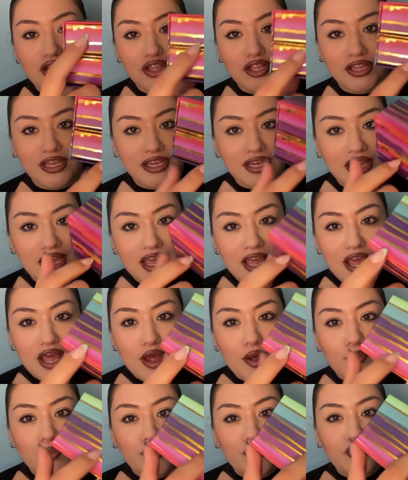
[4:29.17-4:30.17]
the like
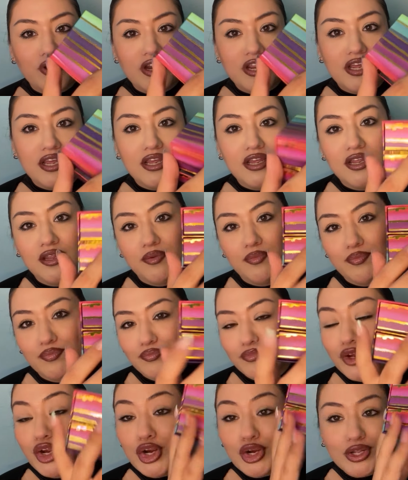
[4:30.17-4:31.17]
pretty
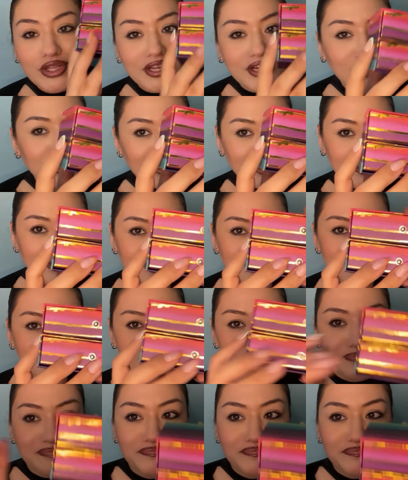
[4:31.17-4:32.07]
girly colors.